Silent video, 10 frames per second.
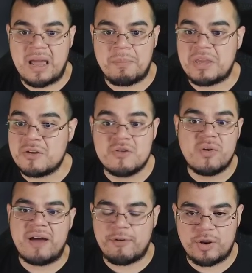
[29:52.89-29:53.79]
I mean, you do
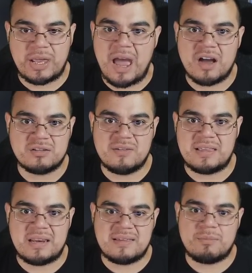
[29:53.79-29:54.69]
have other characters
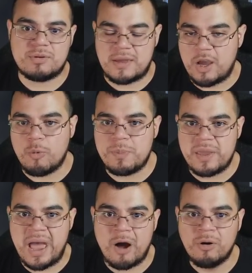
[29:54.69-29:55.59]
that is able to help
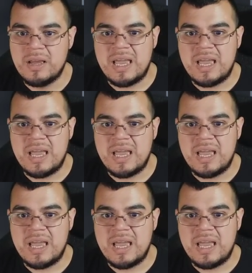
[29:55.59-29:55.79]
you out